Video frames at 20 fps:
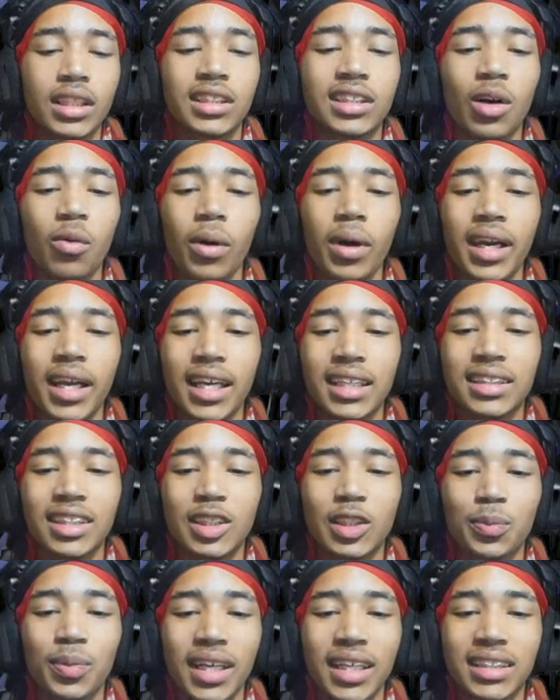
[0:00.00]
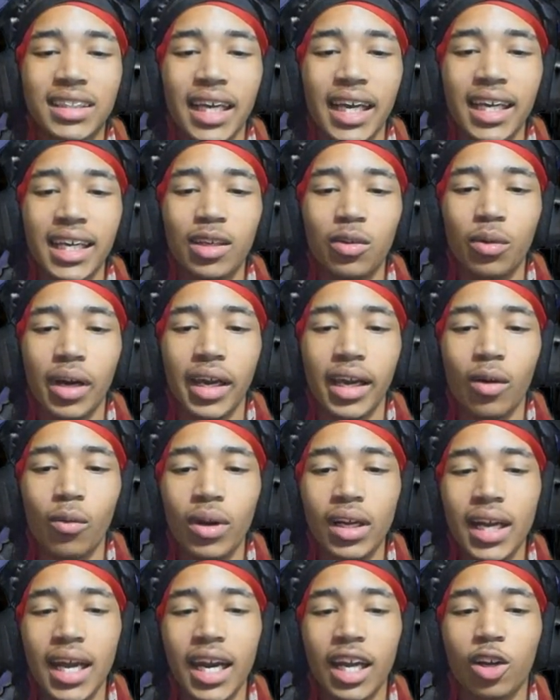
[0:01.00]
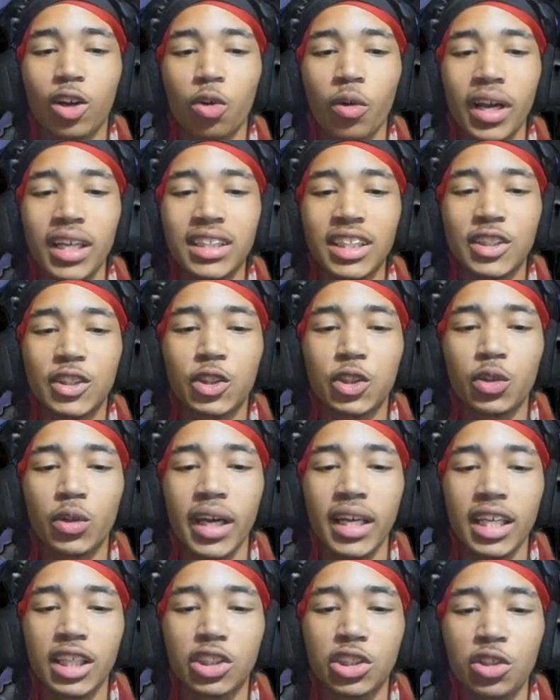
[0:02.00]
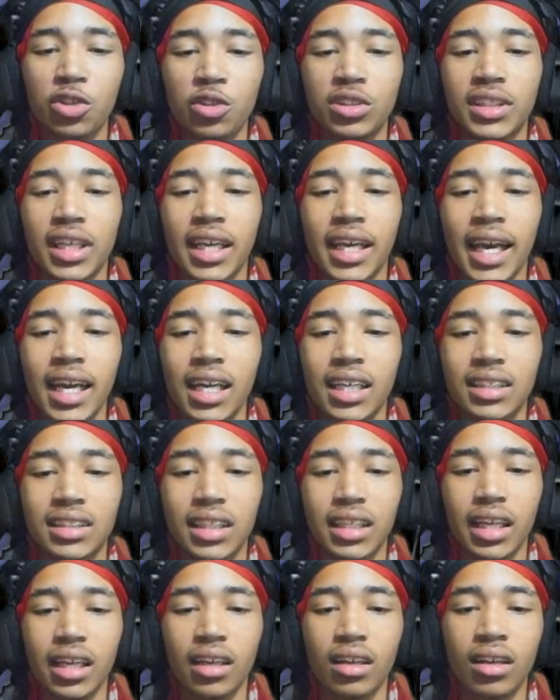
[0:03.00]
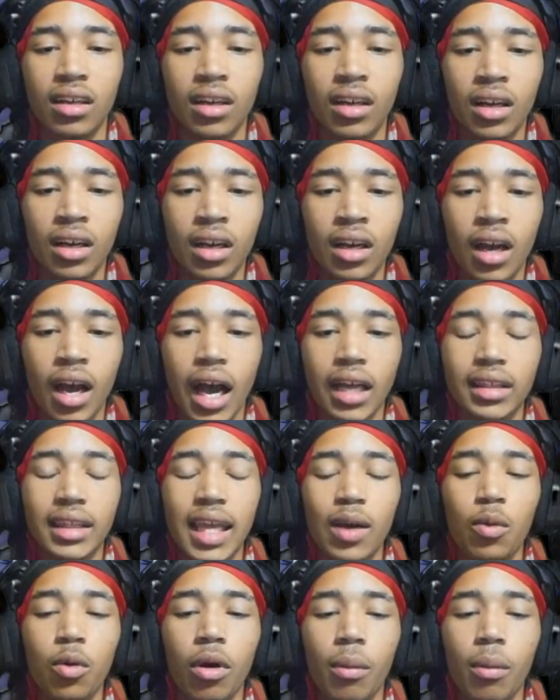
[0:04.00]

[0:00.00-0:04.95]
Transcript: So what is this place anyway? What kind of crazy trick did you use to get us here? I think we